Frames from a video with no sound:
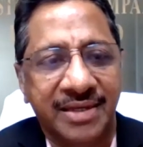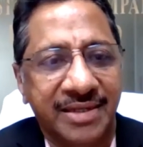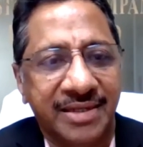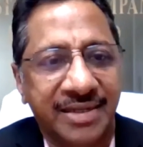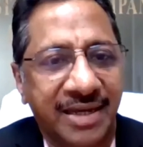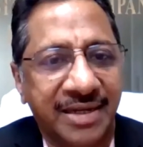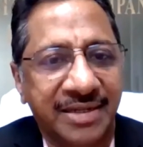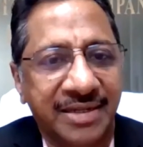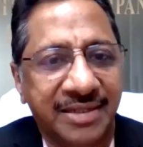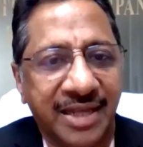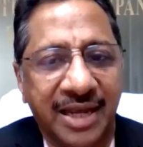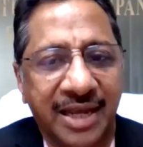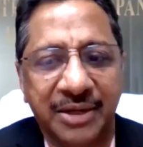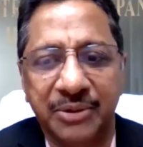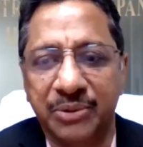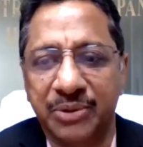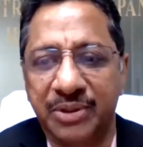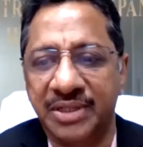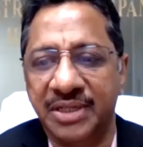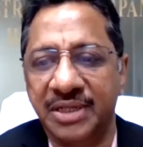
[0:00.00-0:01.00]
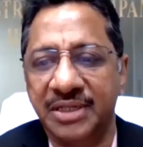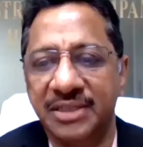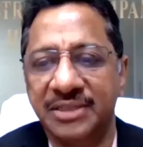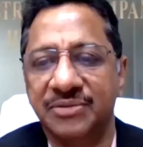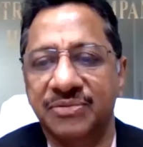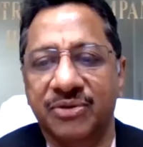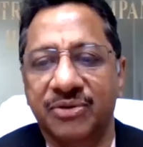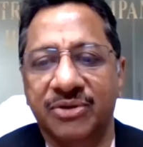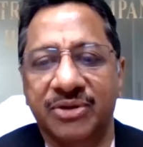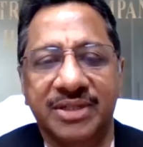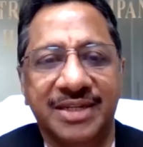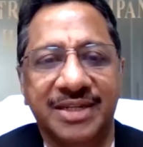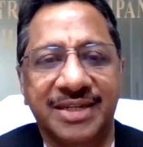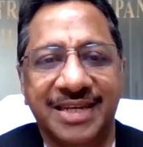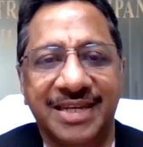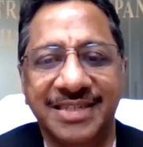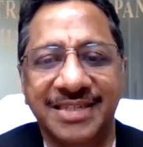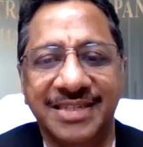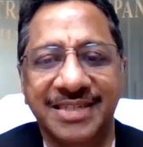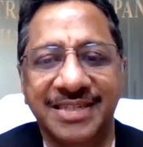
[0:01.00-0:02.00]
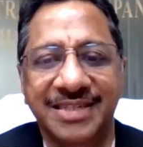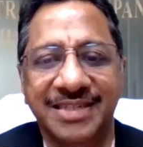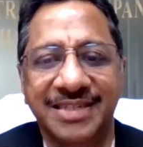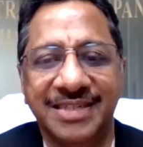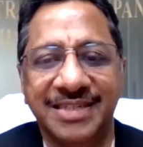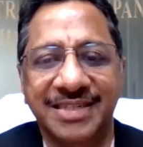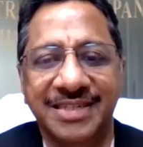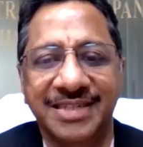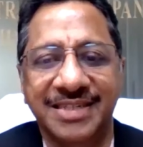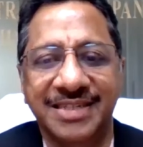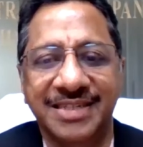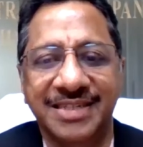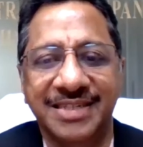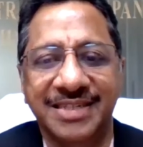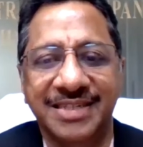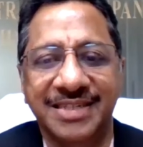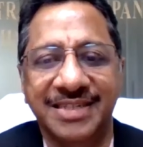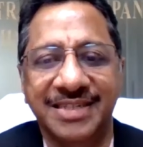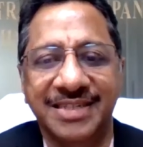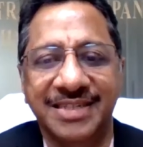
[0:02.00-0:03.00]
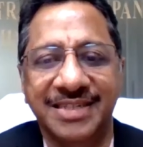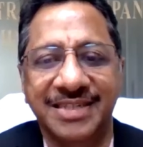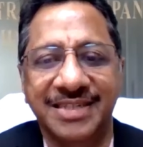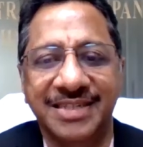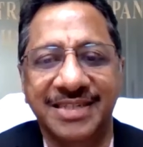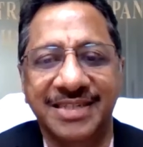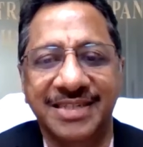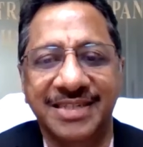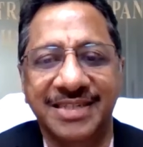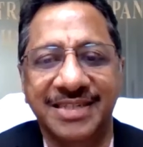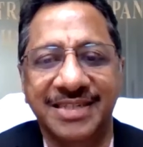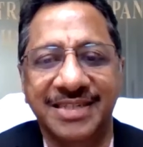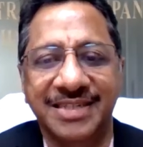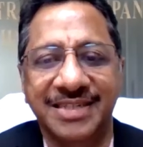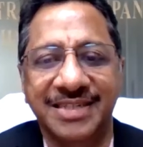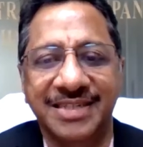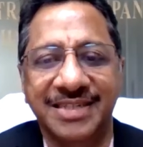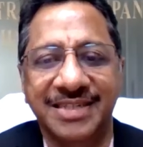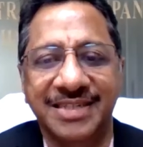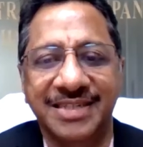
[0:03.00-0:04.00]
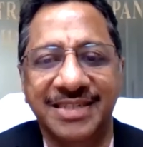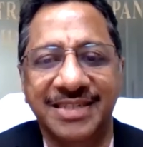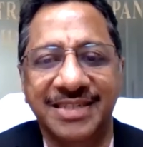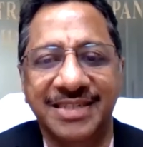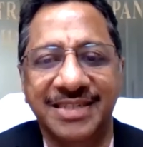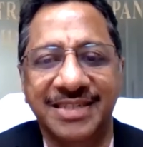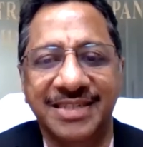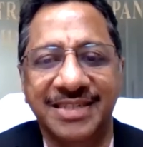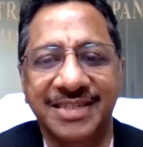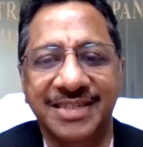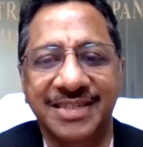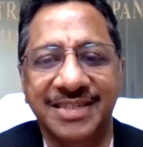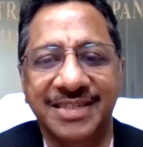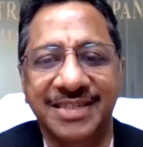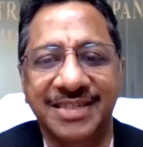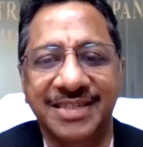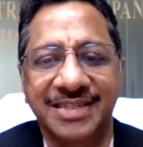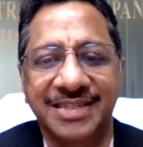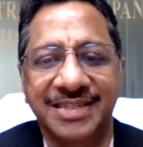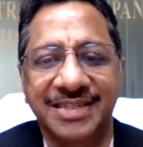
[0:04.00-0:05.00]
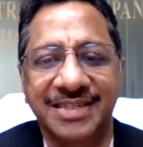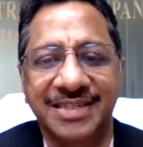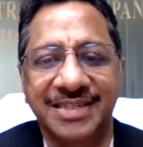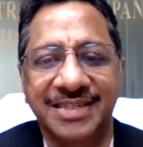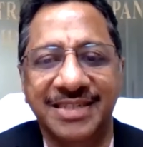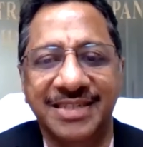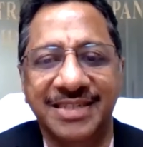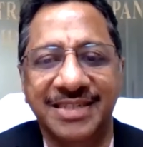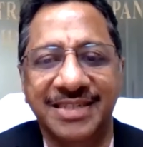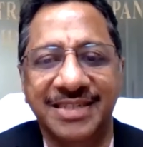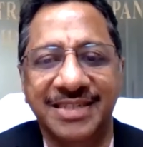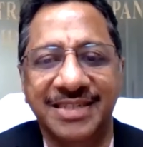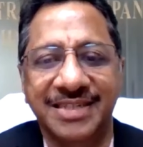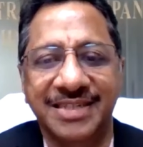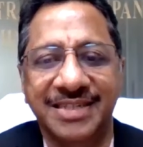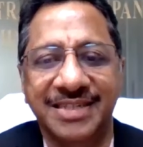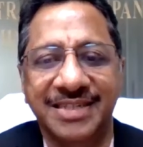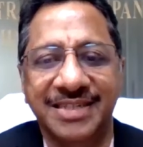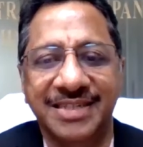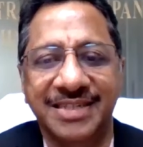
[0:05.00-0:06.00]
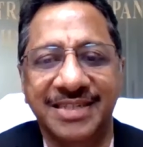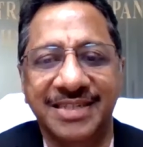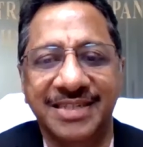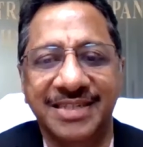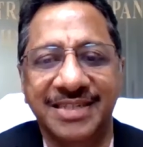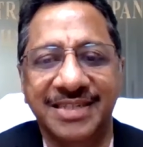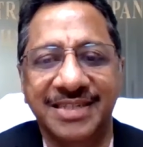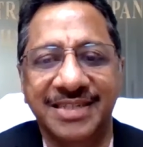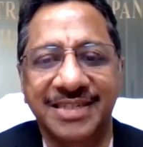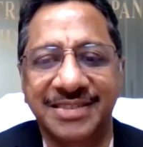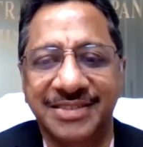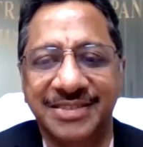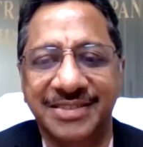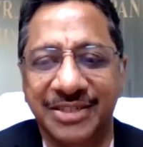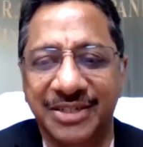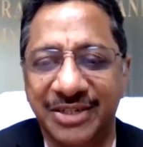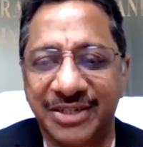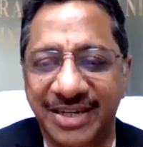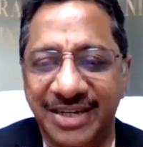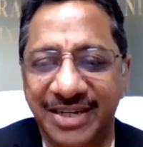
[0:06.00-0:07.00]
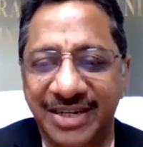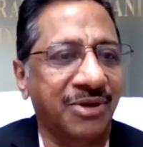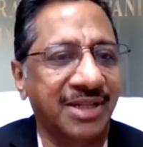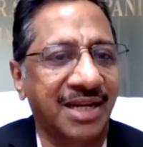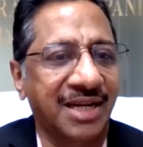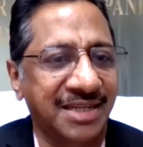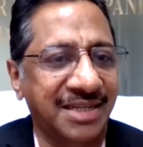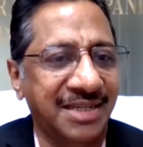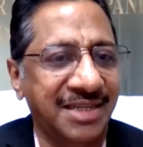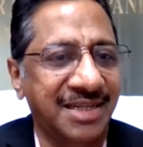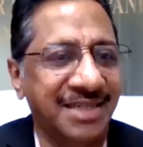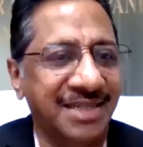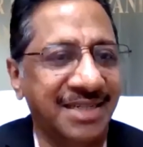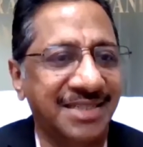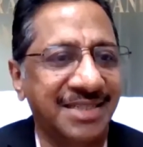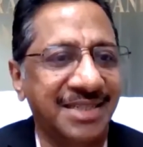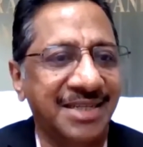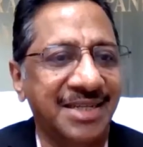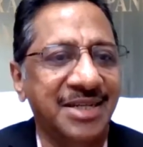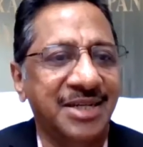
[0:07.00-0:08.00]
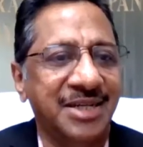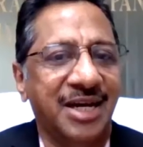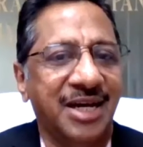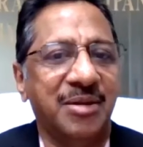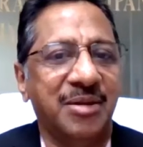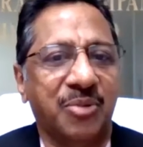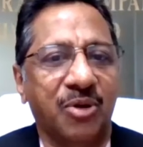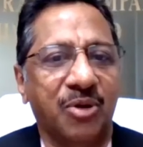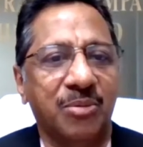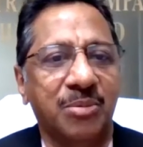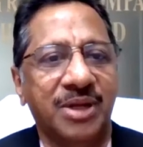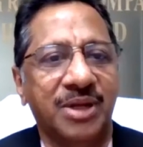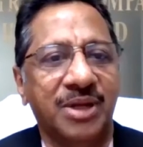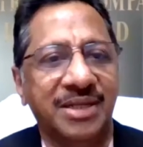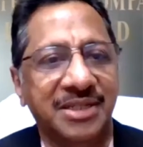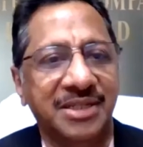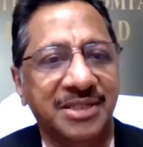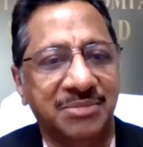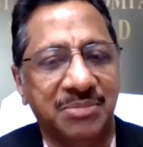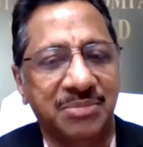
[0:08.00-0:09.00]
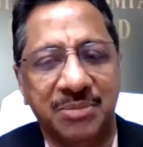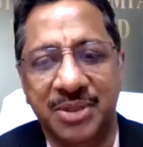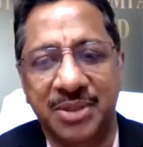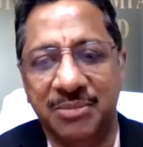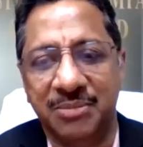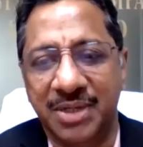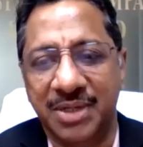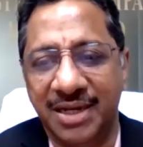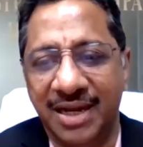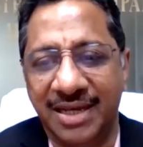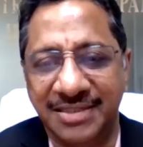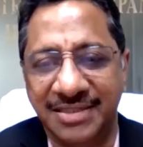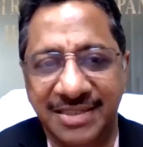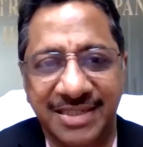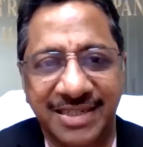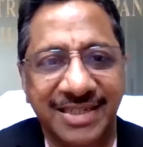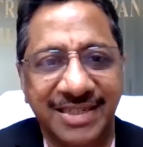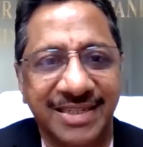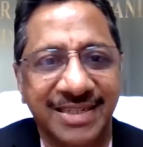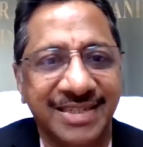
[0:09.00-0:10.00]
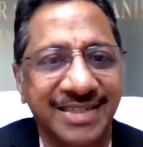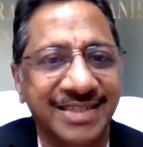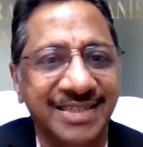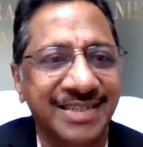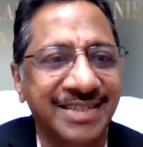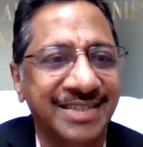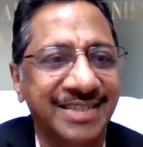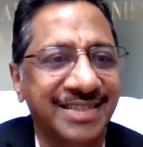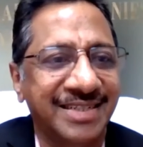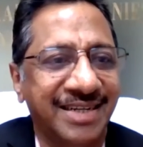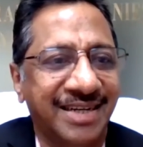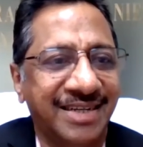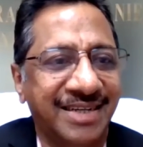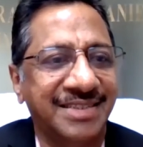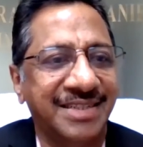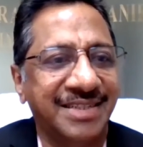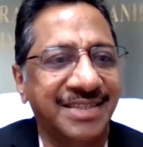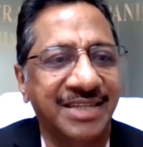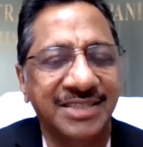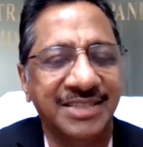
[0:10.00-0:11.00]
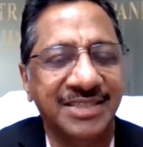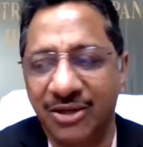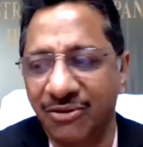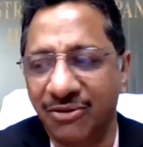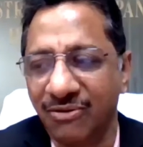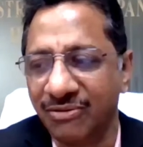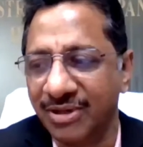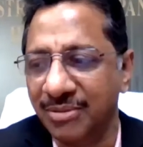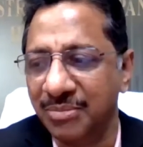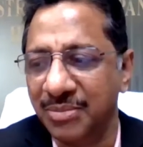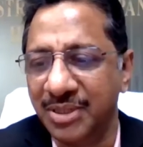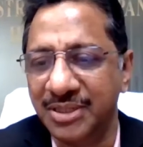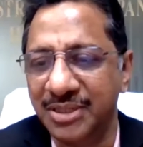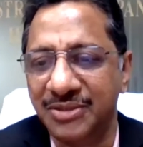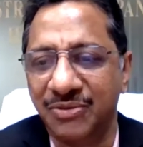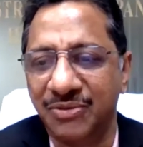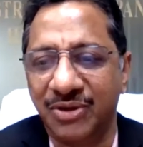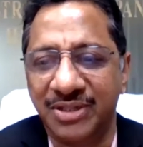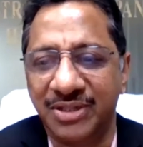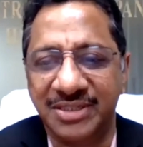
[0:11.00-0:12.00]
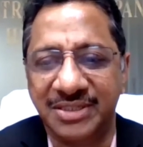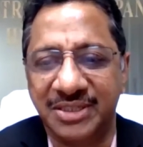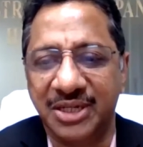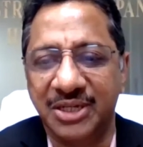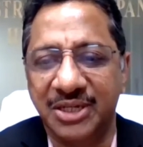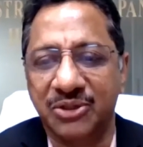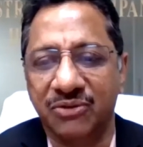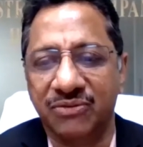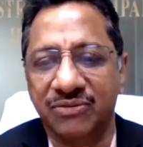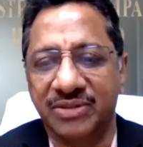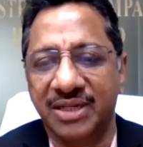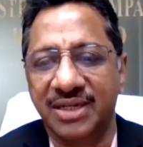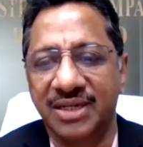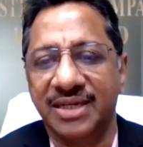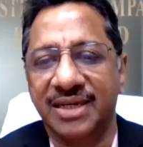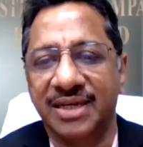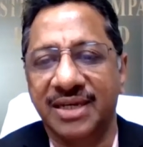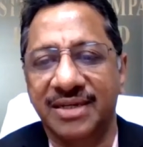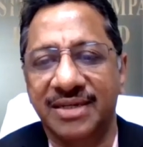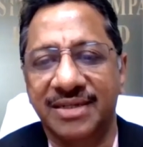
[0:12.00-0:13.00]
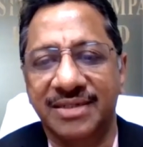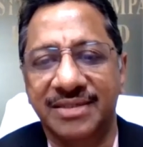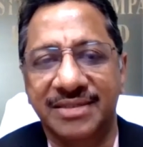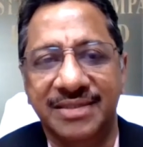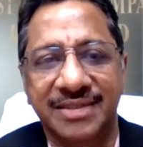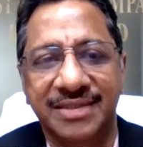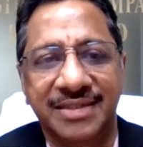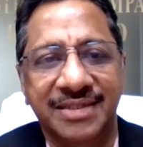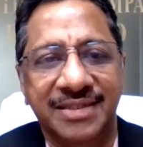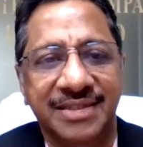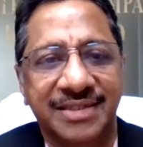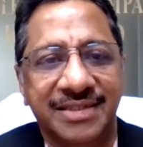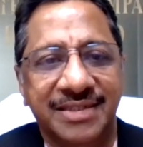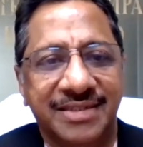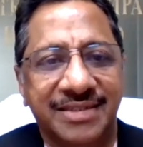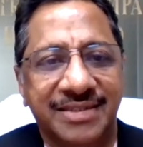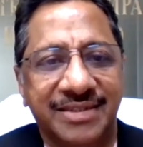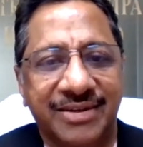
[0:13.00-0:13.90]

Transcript: And thank you, Ritesh, for the nice introduction. Being as R O C for the last three years, and probably this may be my last year as Registrar of Companies for the state of Telangana.